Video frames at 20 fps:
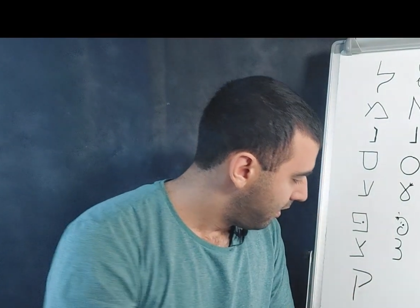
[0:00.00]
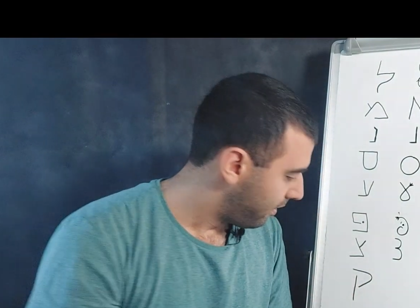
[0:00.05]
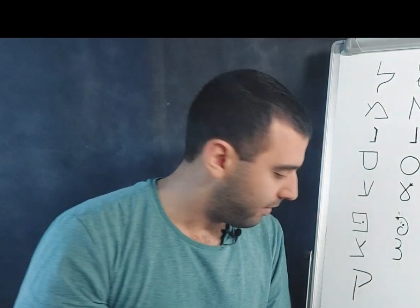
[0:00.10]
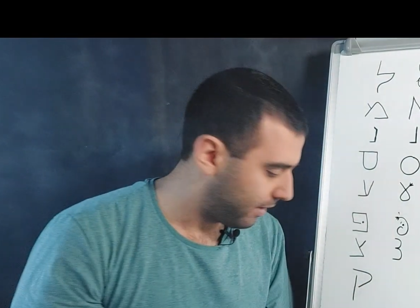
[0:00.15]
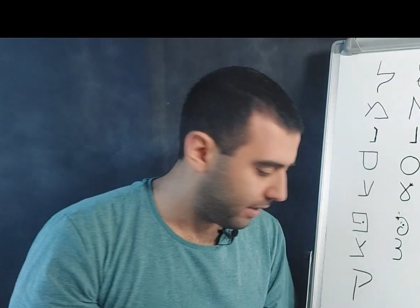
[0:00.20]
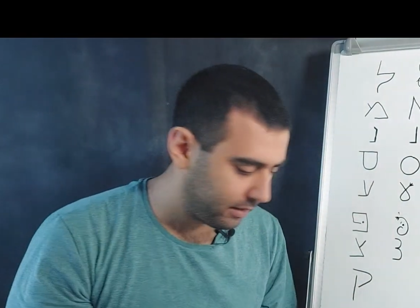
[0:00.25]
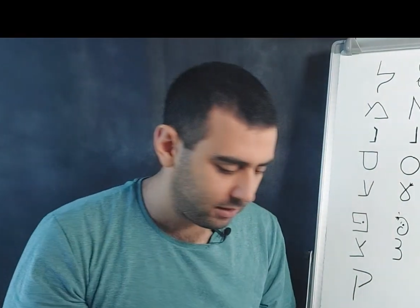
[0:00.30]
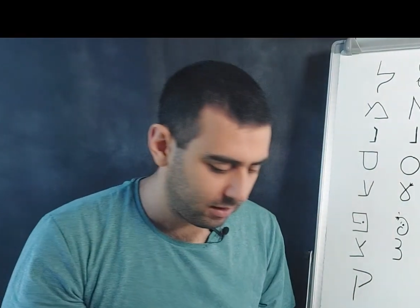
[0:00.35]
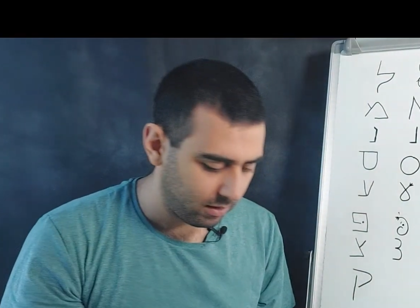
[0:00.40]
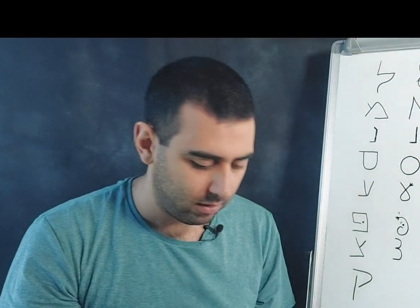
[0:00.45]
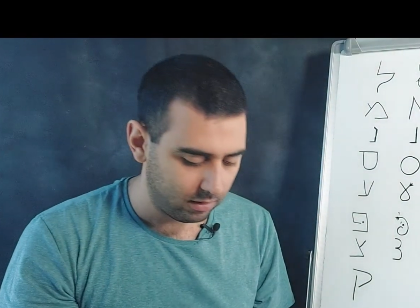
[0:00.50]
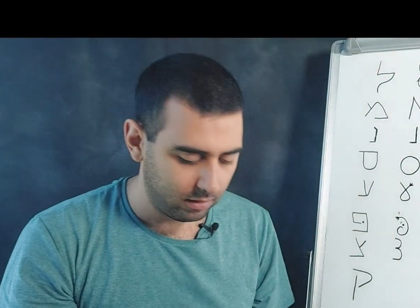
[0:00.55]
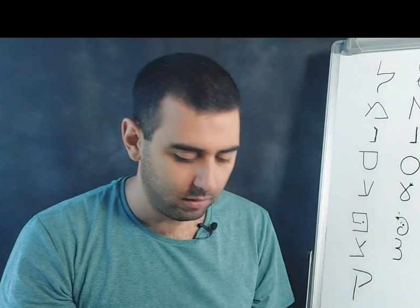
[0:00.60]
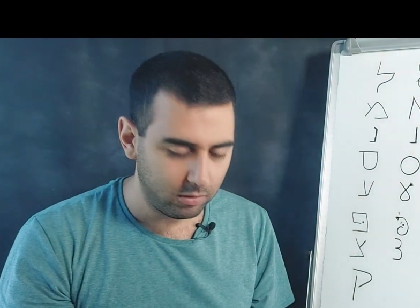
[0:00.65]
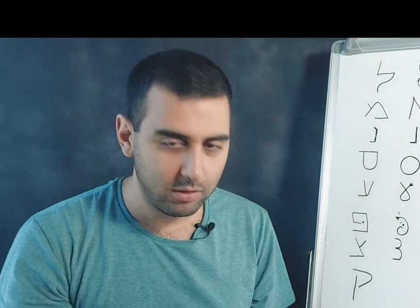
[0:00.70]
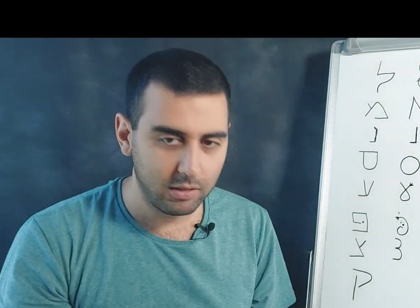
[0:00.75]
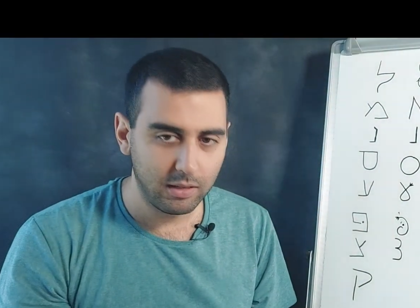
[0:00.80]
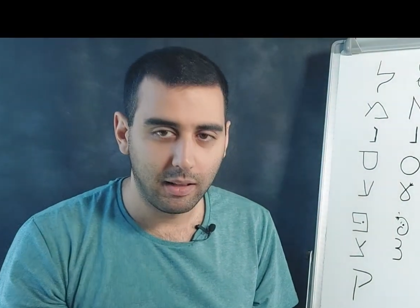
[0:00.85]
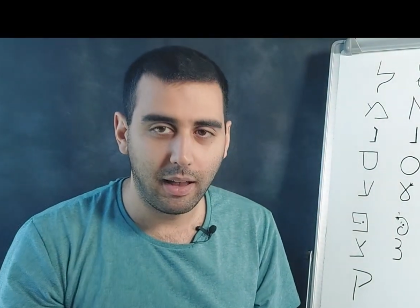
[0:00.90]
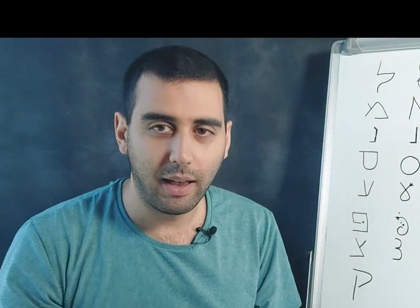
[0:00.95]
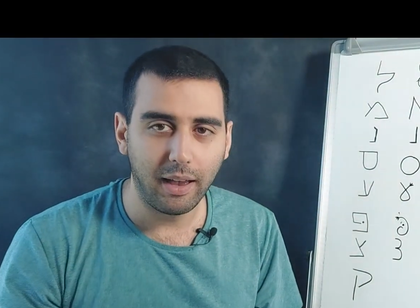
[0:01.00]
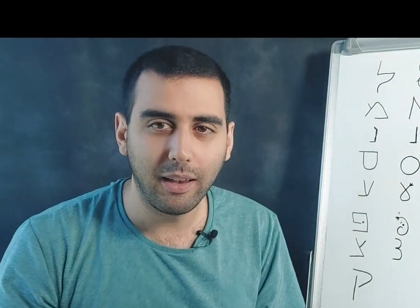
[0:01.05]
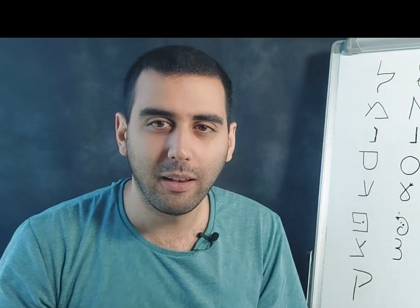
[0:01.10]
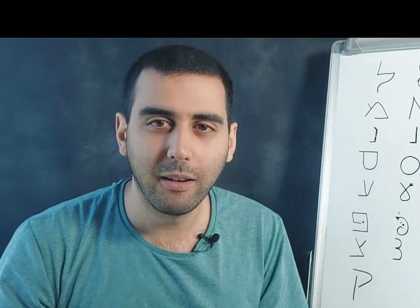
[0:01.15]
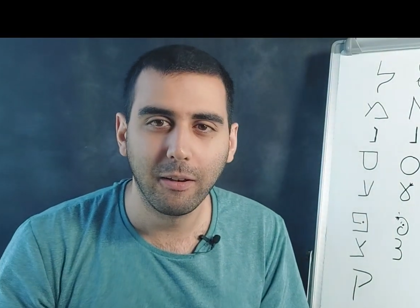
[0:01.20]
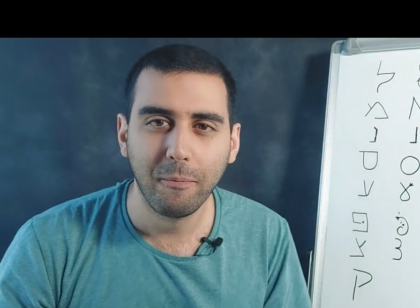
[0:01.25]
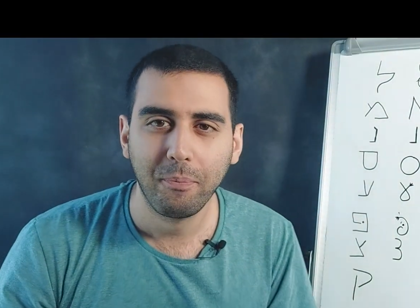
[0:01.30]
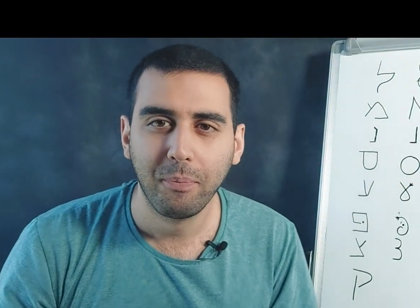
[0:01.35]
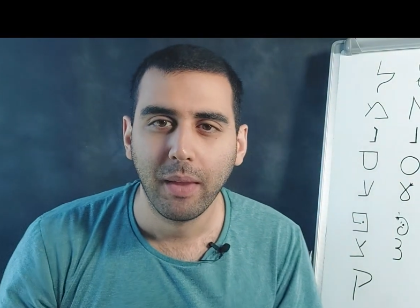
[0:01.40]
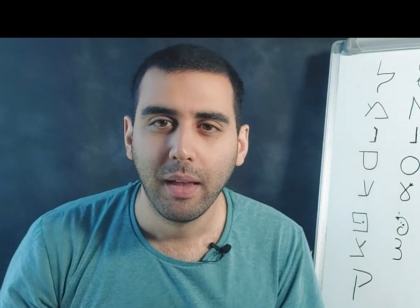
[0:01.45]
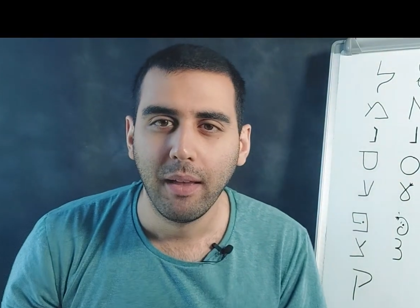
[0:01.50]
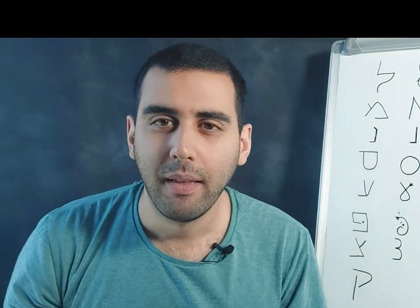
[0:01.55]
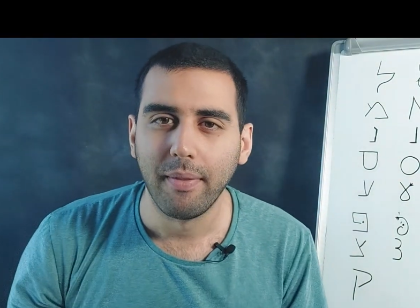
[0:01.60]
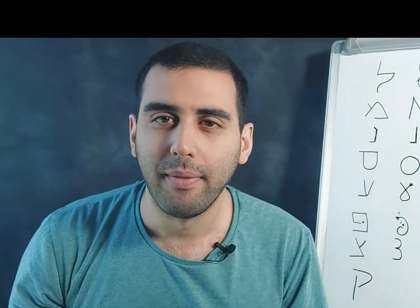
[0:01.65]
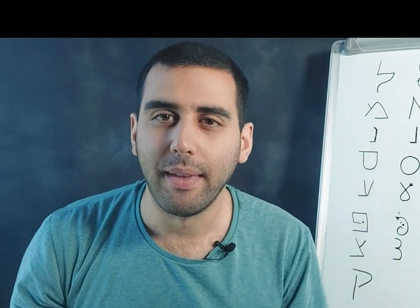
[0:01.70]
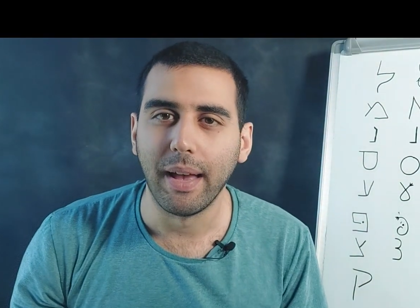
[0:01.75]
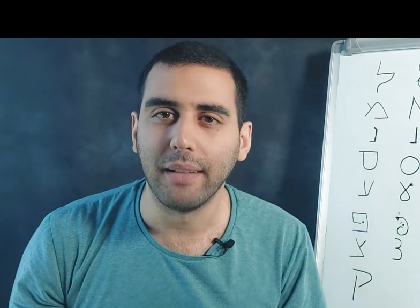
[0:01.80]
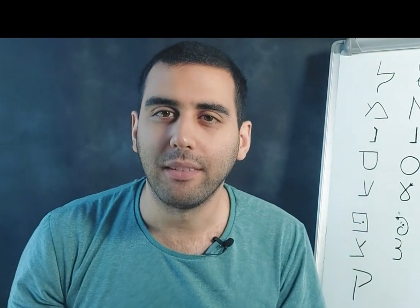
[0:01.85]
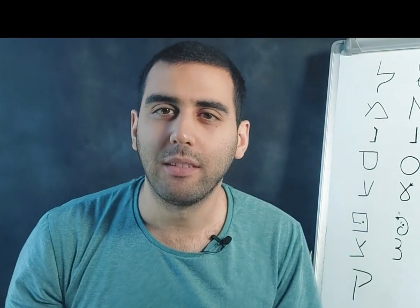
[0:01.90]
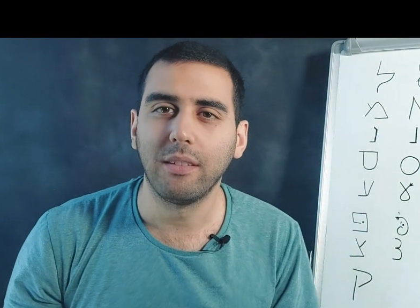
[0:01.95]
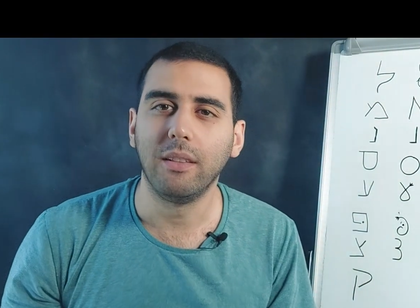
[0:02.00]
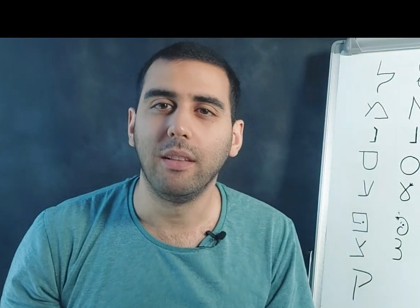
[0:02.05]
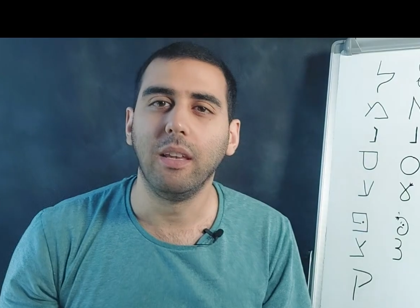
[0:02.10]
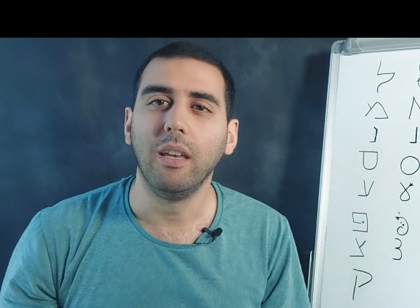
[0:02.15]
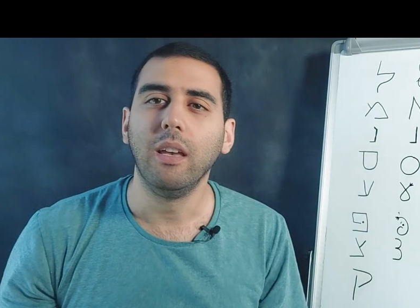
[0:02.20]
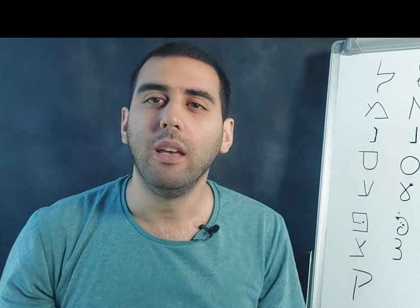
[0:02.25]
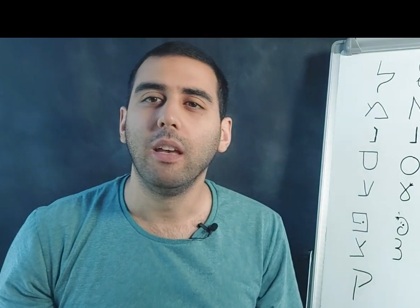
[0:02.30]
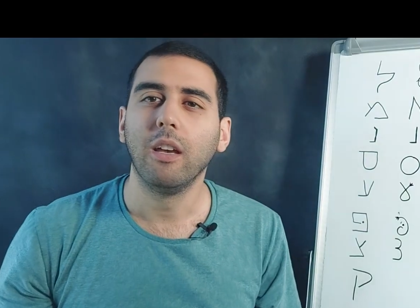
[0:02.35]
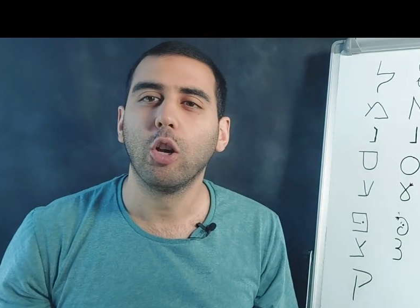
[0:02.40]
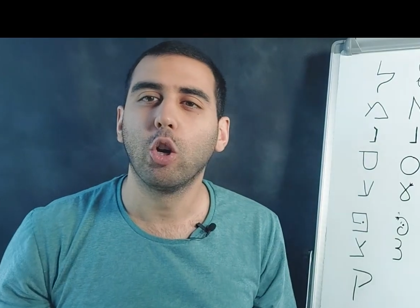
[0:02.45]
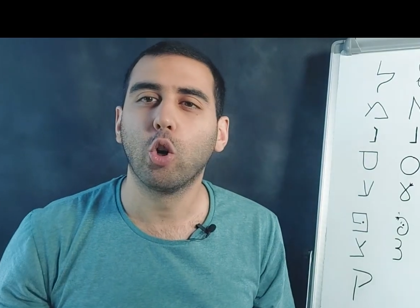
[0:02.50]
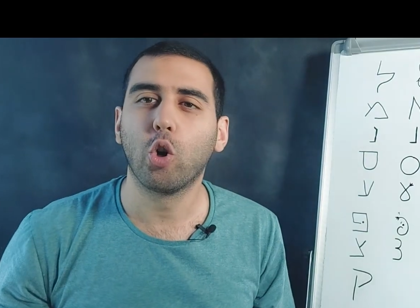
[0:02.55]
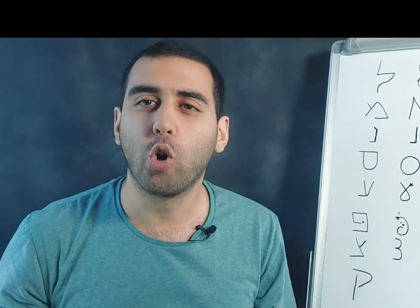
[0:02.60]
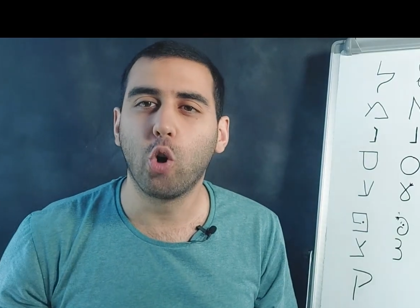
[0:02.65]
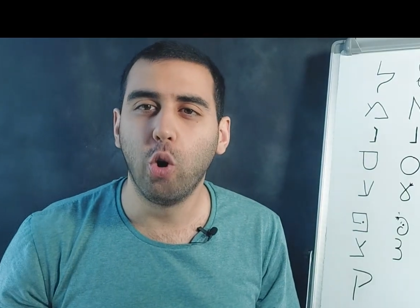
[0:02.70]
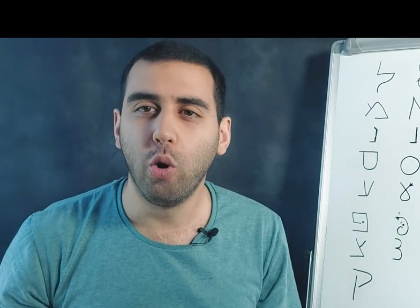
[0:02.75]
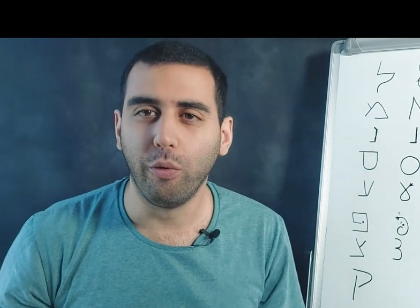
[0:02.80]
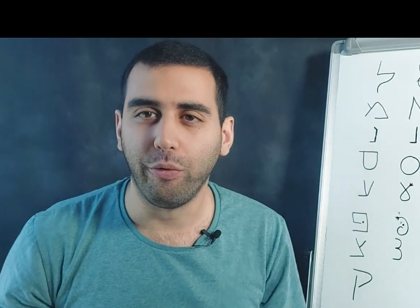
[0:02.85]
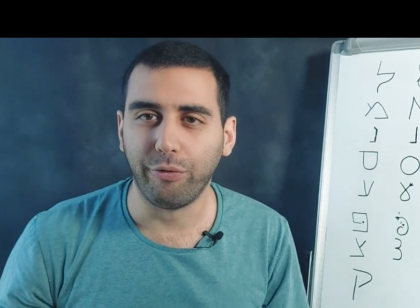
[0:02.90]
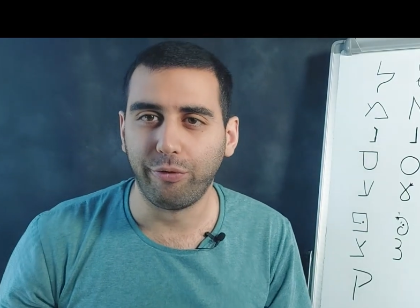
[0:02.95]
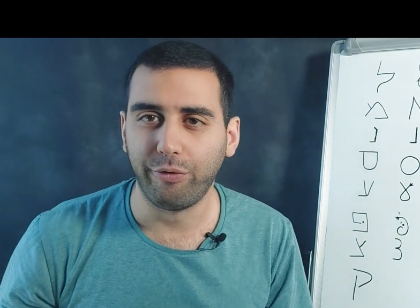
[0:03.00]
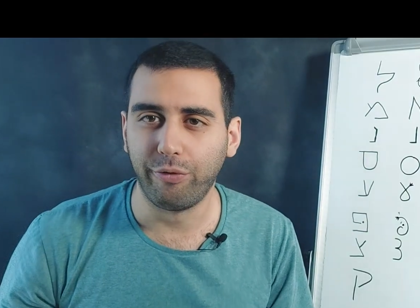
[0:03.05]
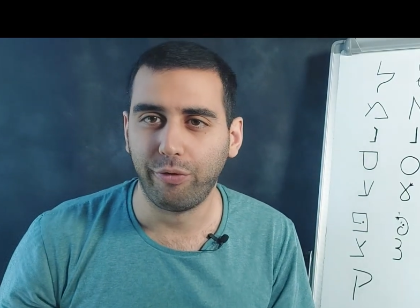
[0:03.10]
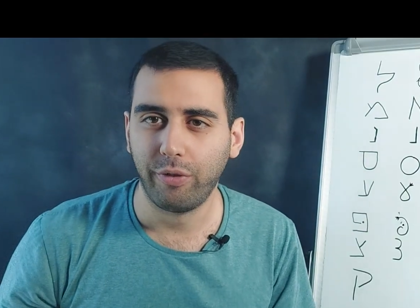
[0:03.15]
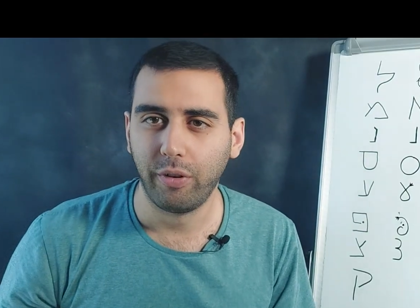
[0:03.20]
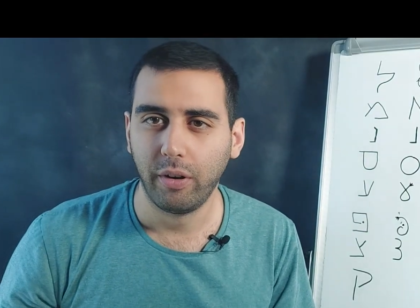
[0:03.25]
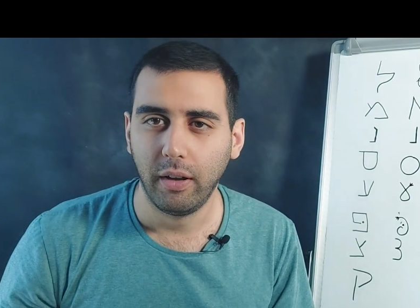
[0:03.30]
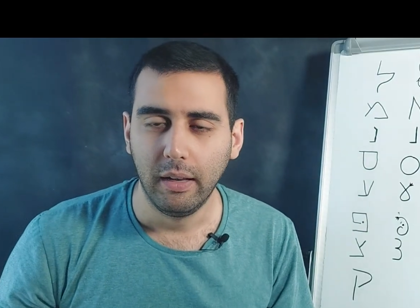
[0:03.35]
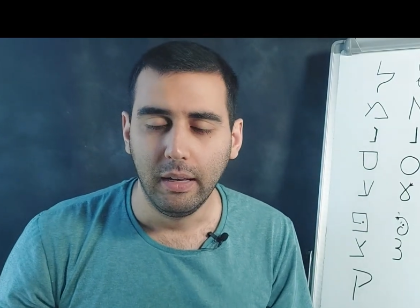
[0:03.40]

That's how it looks like. That's the kuf.